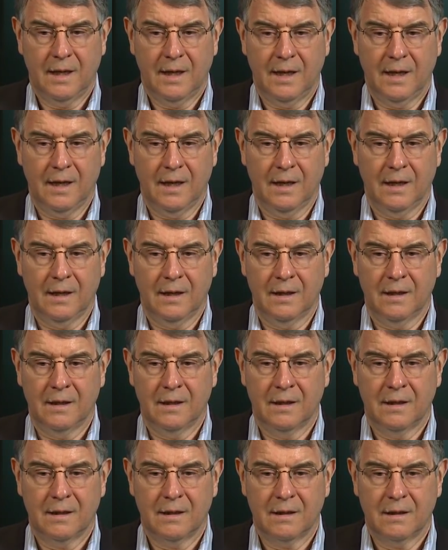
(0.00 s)

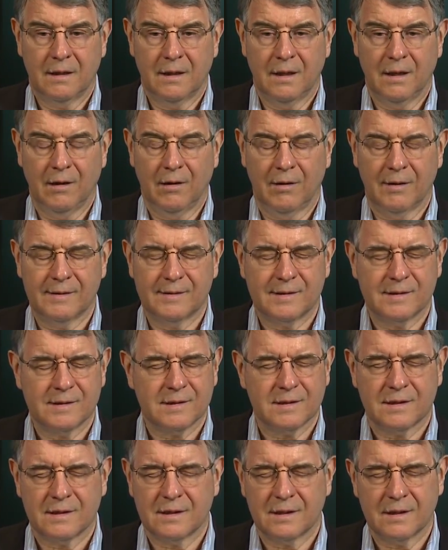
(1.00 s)
And, you know,
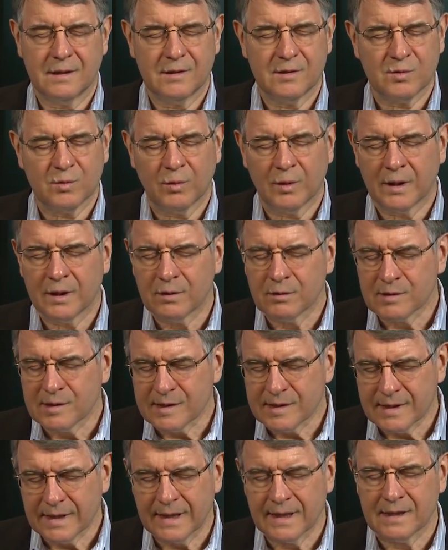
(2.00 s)
it's one of
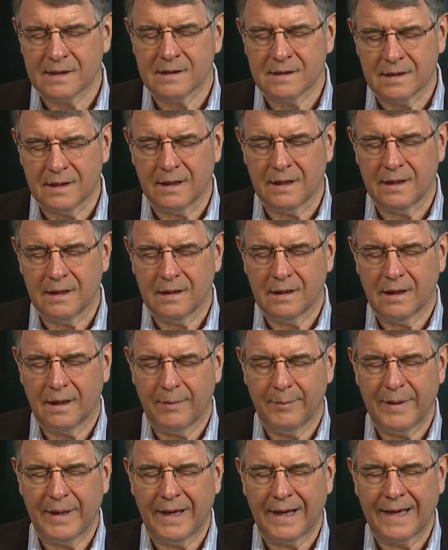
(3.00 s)
those things that
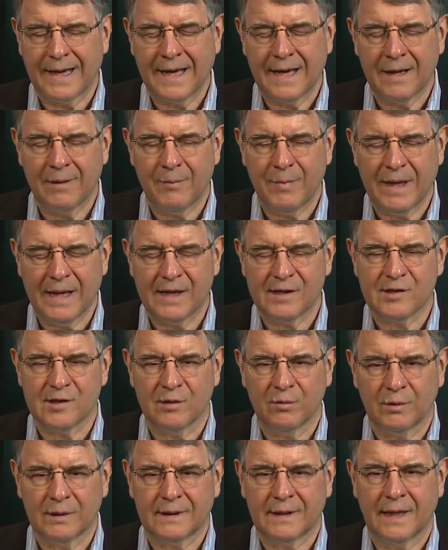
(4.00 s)
I can't
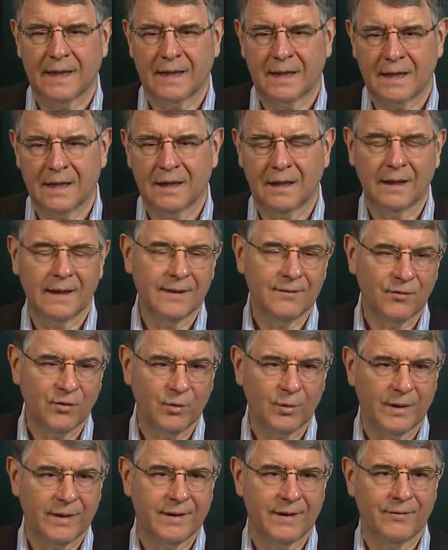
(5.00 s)
imagine what that kid lives
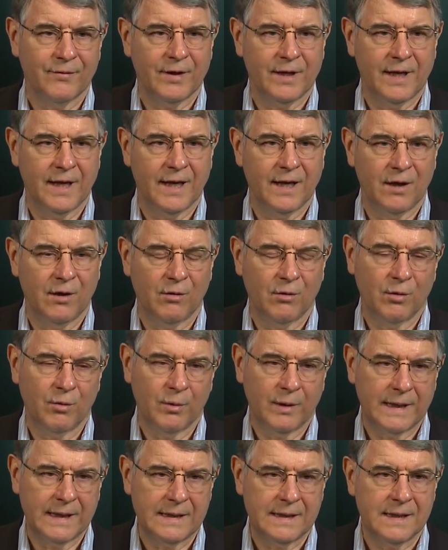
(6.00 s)
with every day, knowing
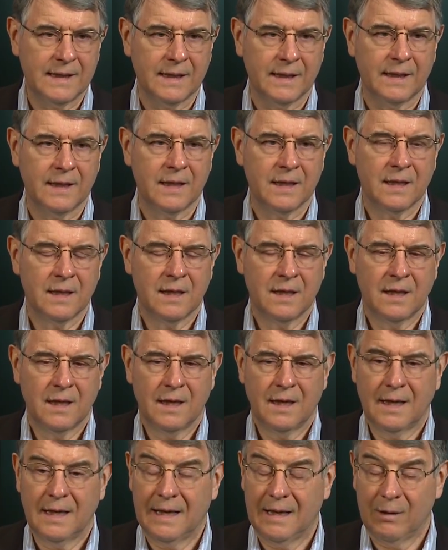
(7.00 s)
what he did.
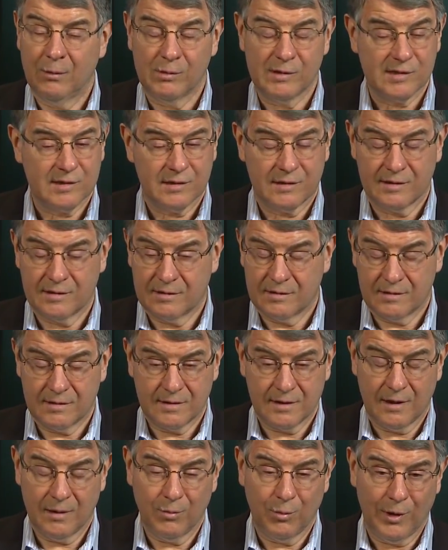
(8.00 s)
It was a
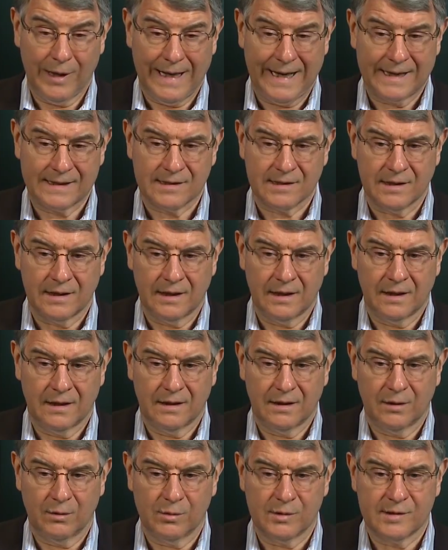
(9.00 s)
terrible accident.
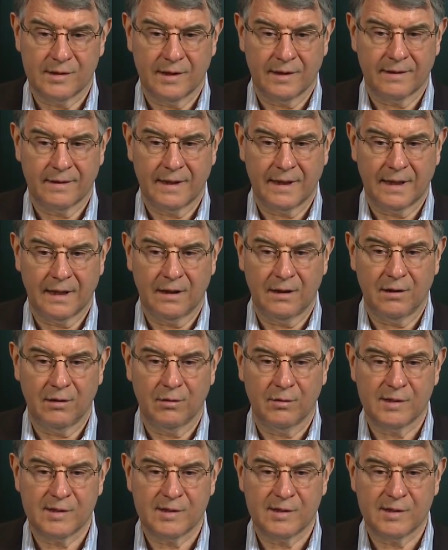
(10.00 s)
There was nothing he could do.